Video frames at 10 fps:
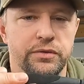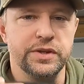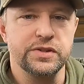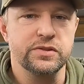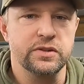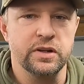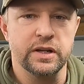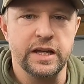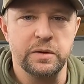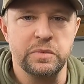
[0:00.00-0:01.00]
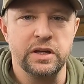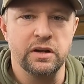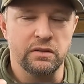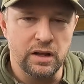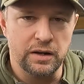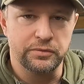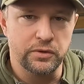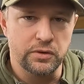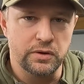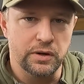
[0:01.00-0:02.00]
this is gonna get me a lot
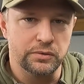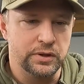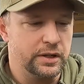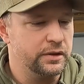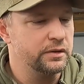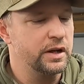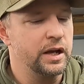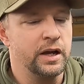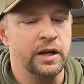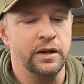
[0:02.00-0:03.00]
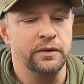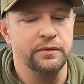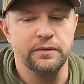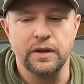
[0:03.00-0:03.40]
further out there, and